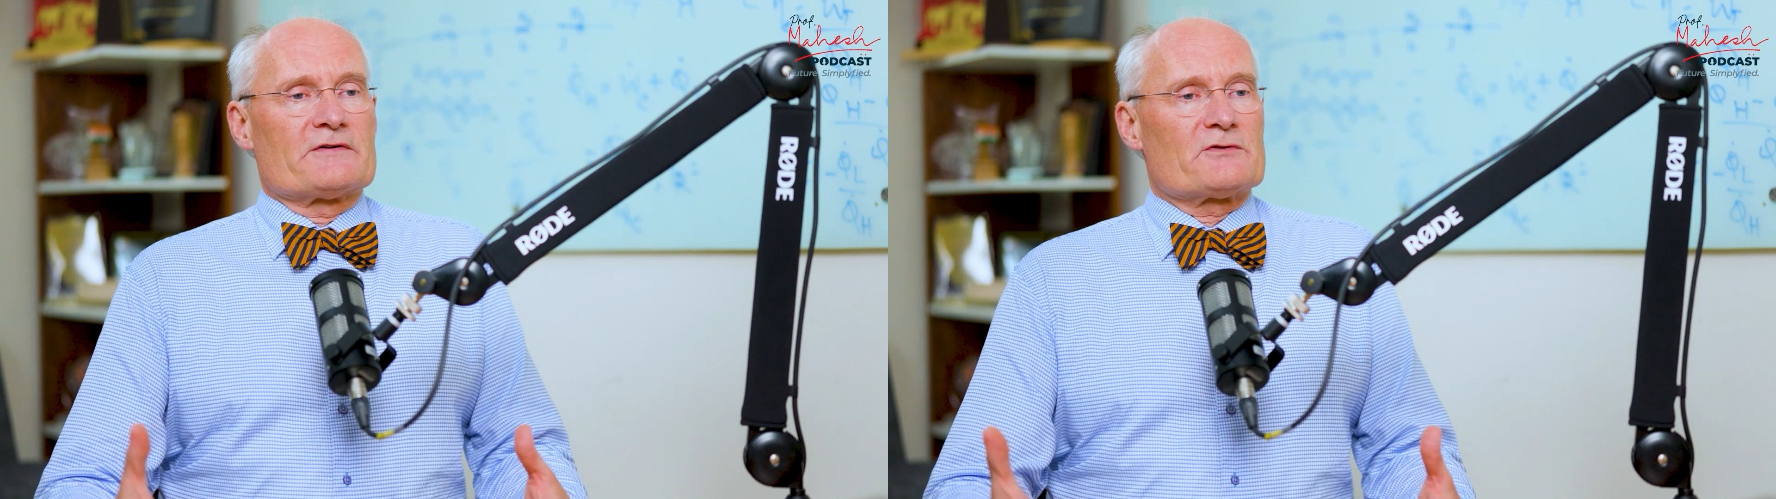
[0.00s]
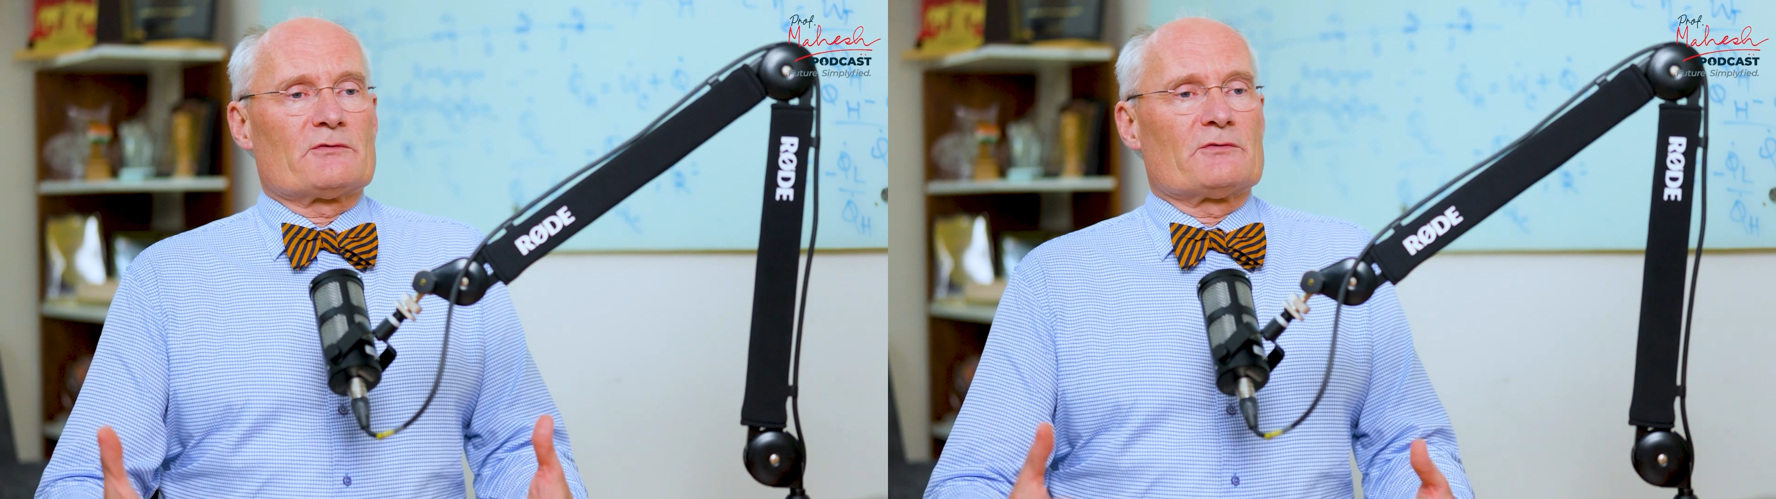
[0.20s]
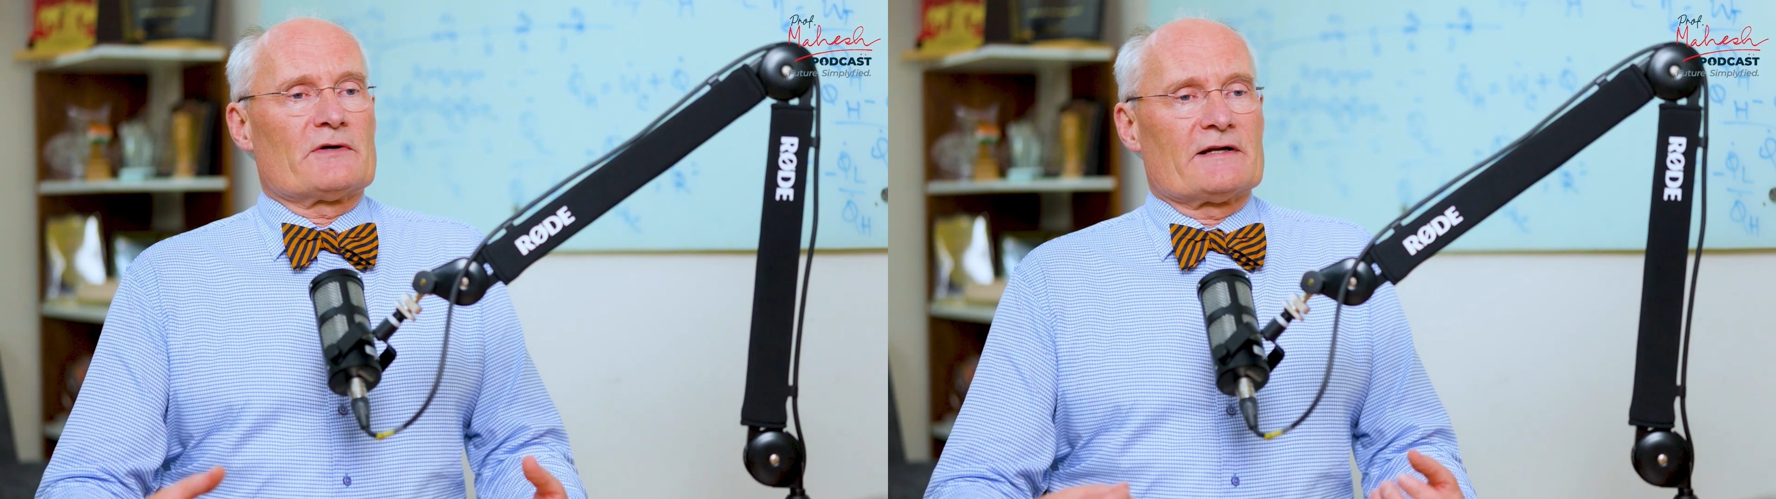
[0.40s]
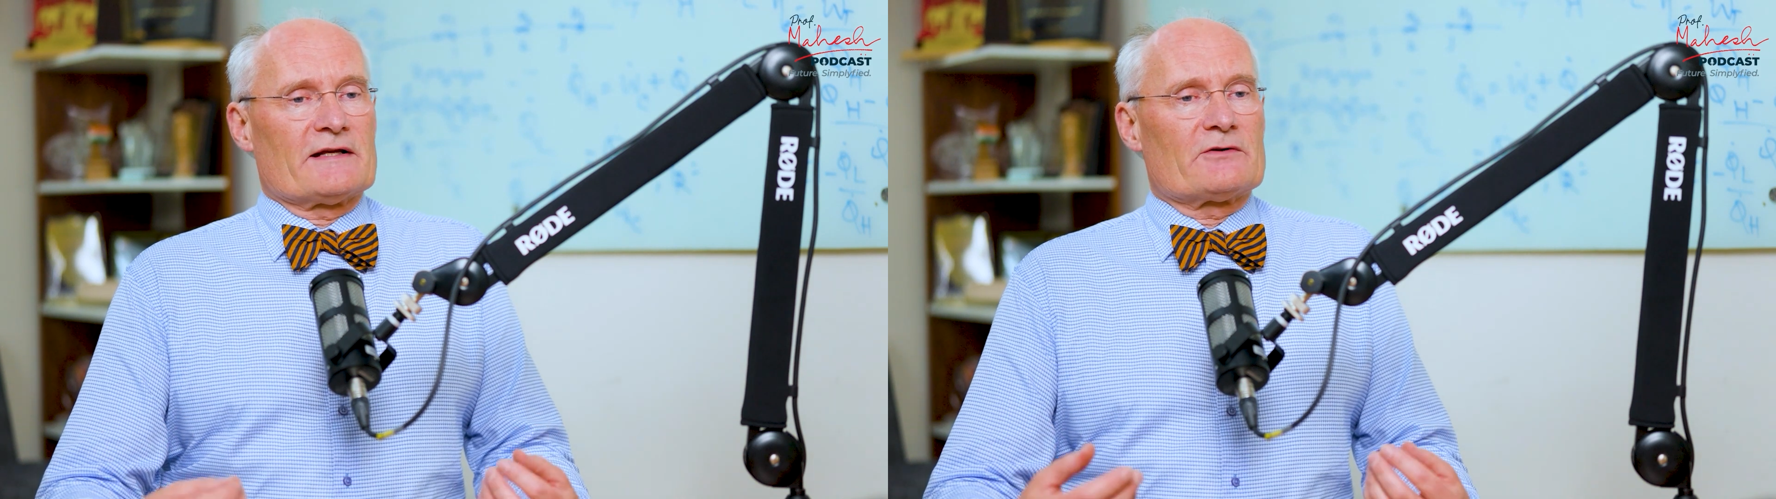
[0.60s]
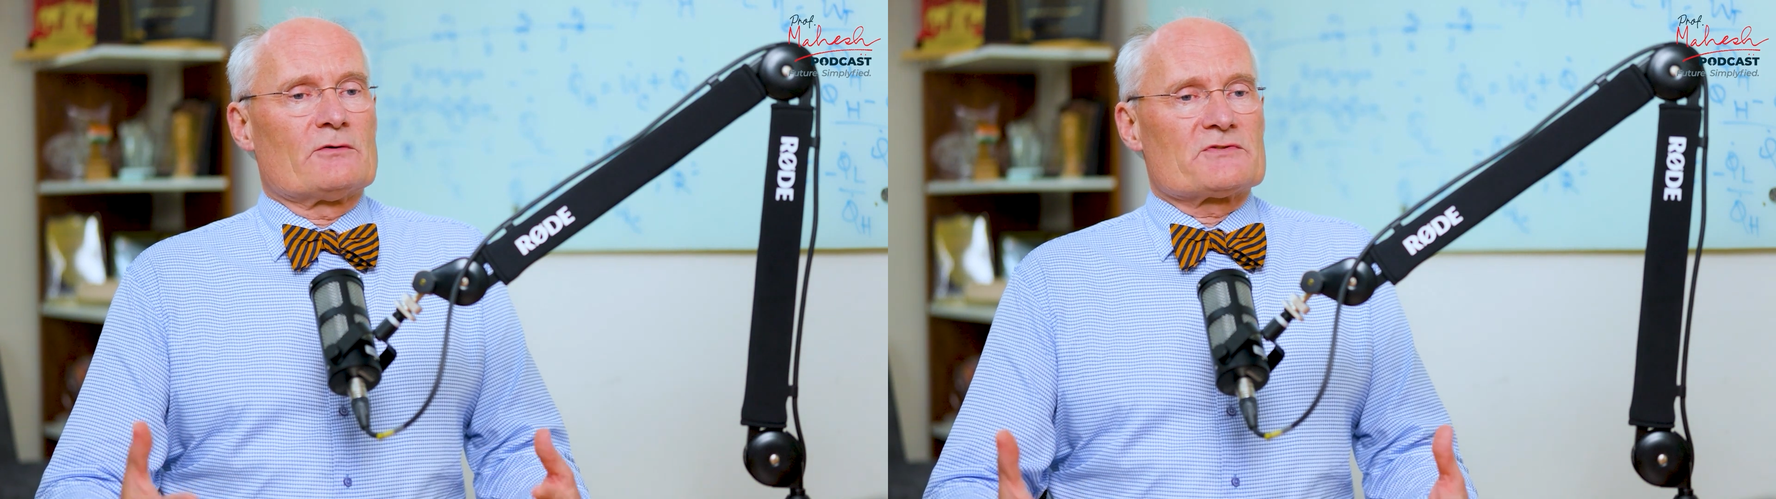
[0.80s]
software
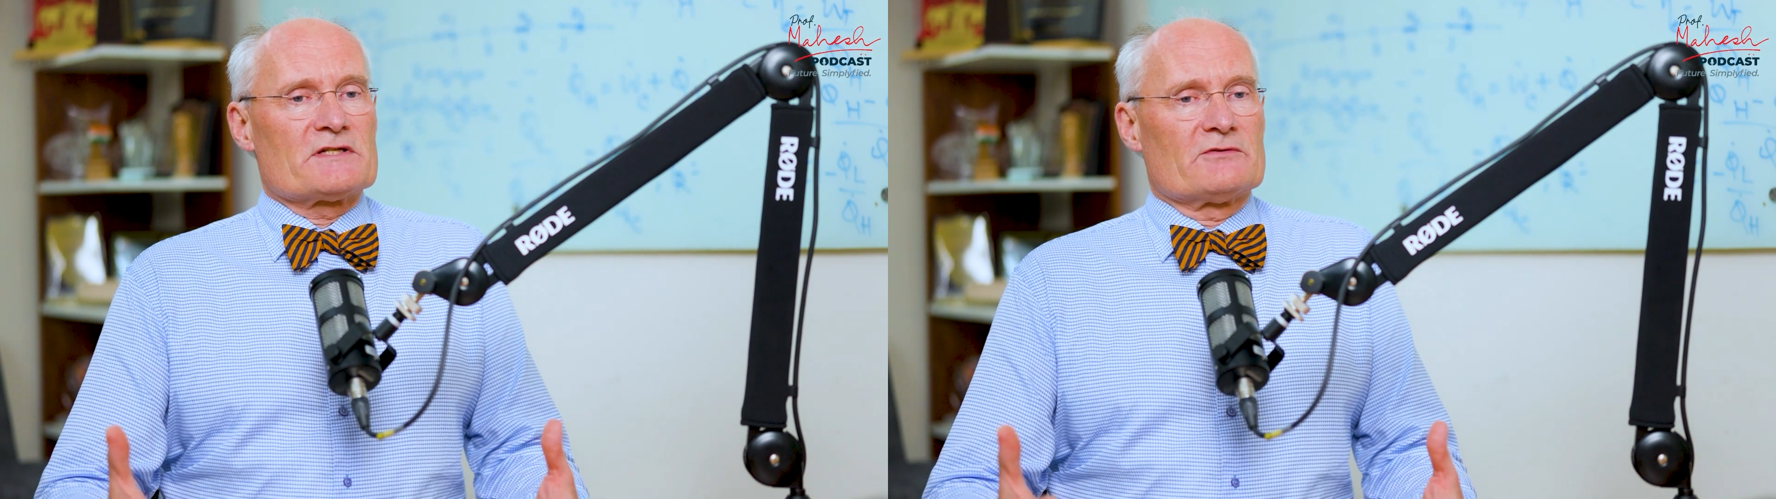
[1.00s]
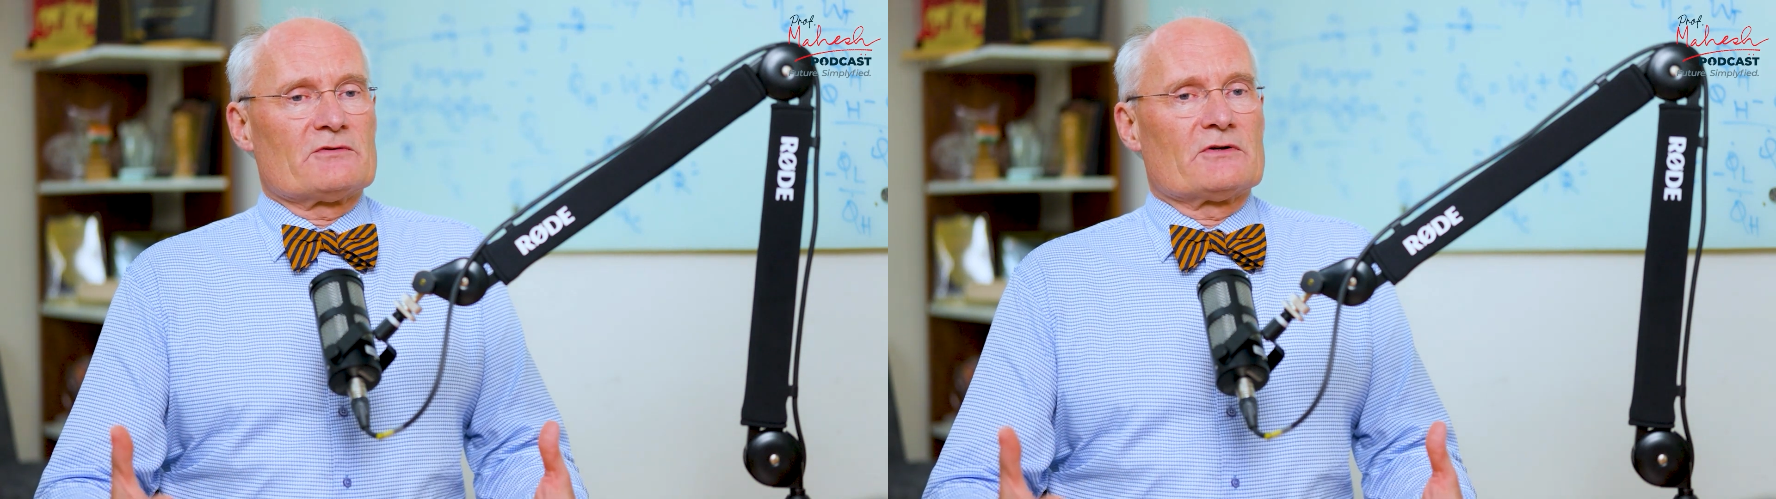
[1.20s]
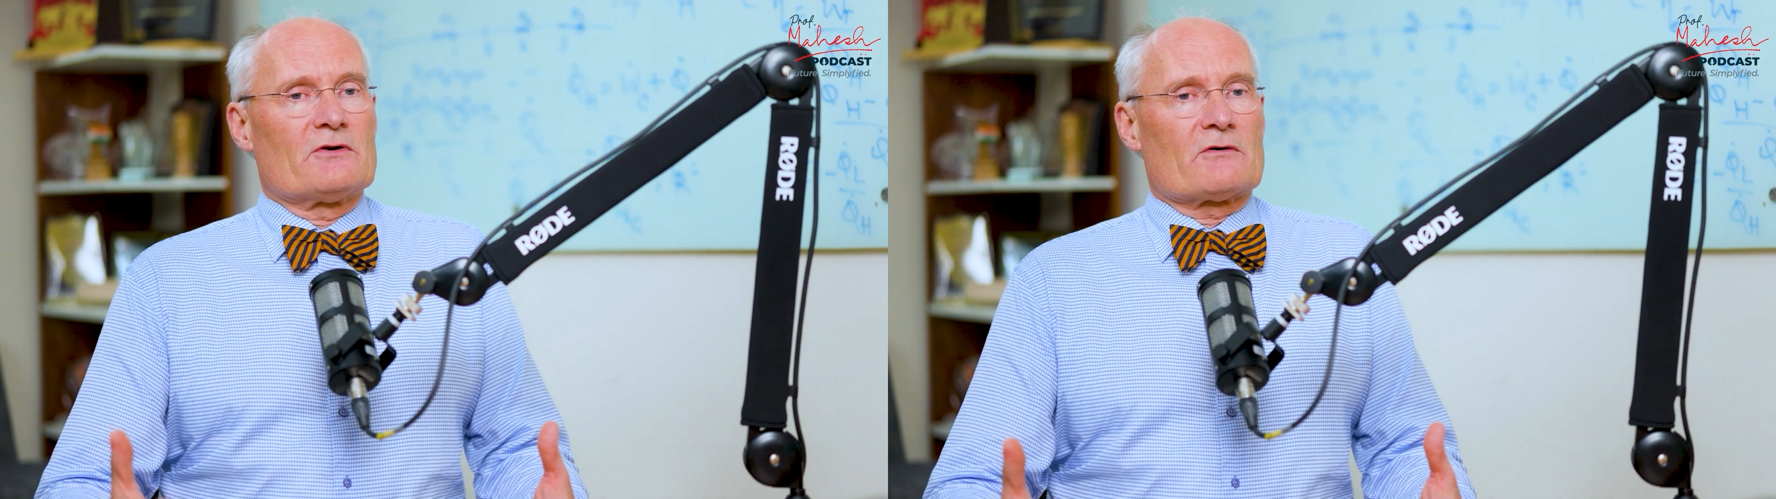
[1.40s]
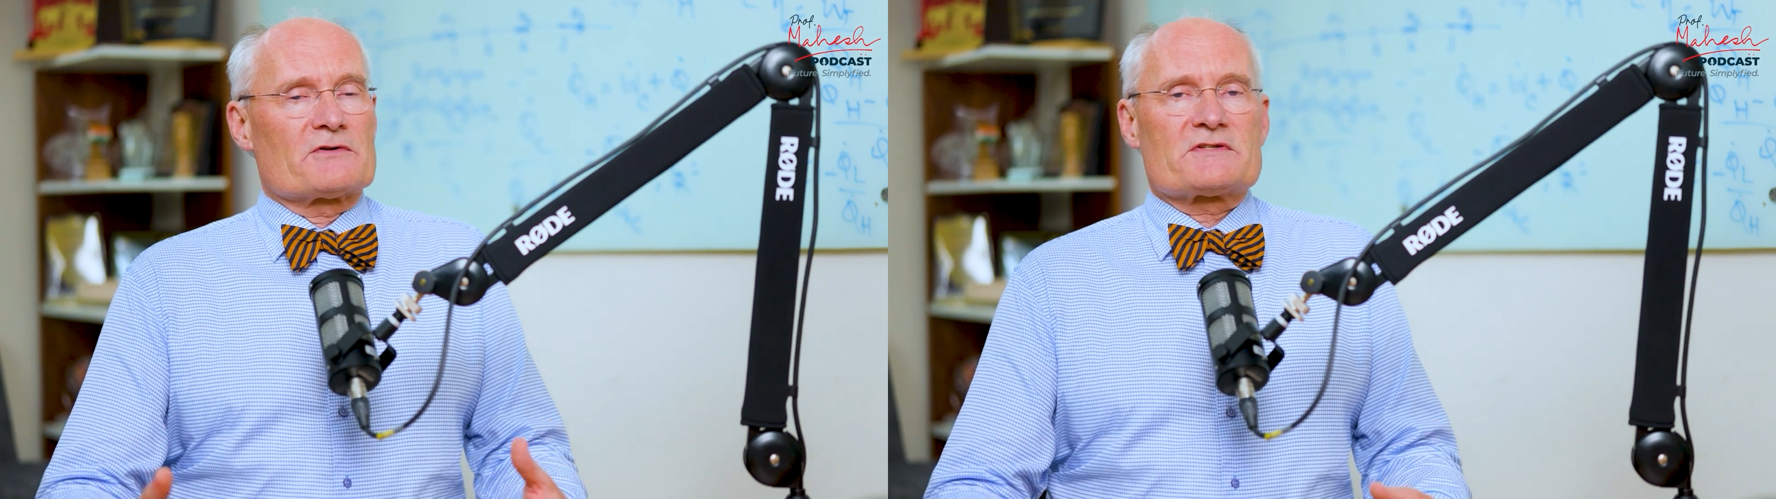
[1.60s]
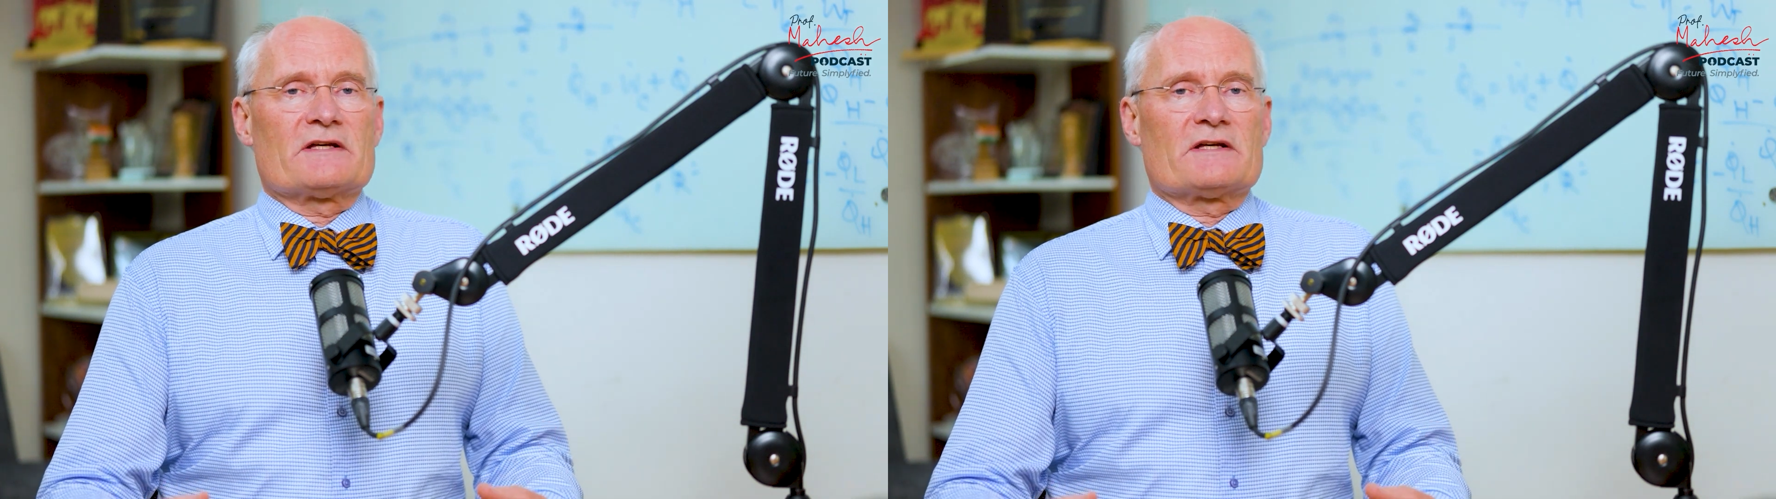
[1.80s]
that goes into the cars.